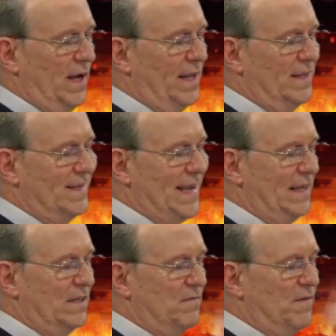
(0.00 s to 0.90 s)
and
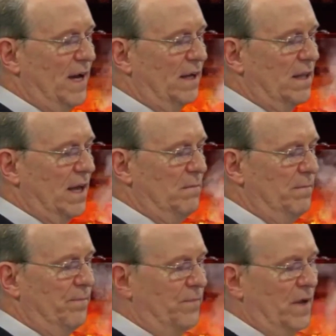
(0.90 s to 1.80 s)
sanctified them,
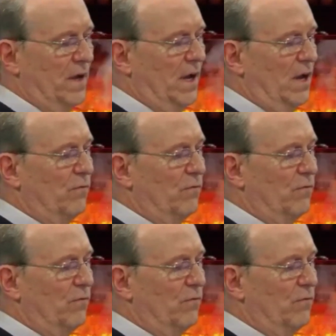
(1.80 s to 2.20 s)
and